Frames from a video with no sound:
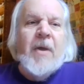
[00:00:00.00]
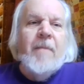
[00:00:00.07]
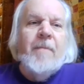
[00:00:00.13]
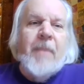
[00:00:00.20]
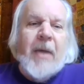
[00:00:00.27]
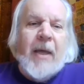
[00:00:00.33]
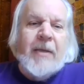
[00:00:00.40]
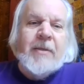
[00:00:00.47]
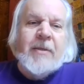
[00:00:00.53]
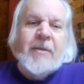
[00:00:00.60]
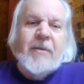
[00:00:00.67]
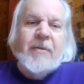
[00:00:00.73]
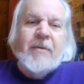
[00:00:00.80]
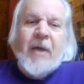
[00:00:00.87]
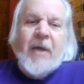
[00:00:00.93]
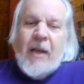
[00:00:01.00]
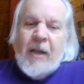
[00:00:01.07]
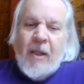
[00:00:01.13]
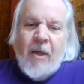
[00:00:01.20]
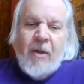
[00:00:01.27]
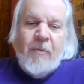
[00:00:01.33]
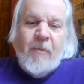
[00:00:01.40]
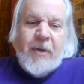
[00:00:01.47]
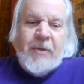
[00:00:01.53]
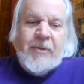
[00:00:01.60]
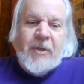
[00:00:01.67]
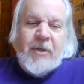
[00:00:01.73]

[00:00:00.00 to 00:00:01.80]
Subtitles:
But we got a long ways to